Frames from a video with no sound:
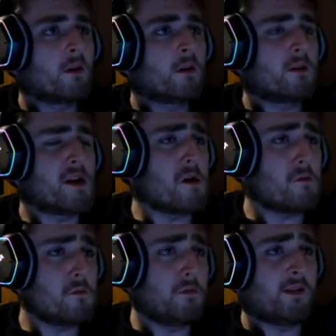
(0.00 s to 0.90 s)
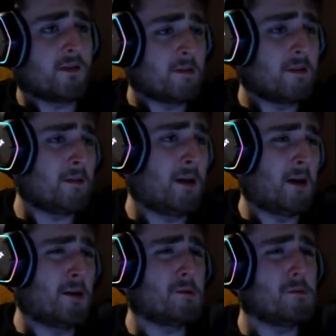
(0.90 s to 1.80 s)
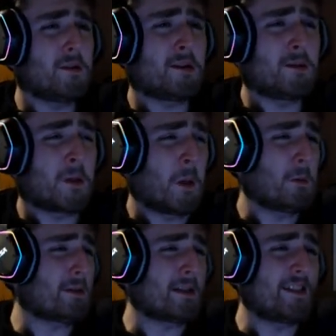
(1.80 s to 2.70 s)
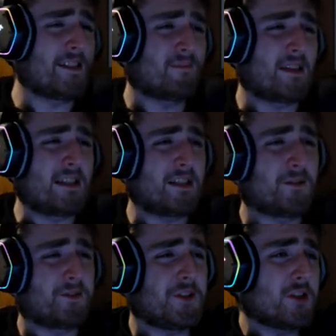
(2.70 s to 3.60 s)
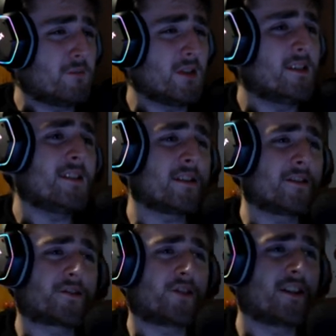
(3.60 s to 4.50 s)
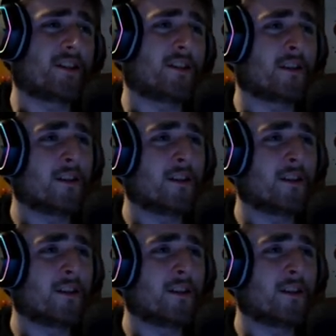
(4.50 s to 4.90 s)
Don't, don't, don't eat me, you human-looking slug.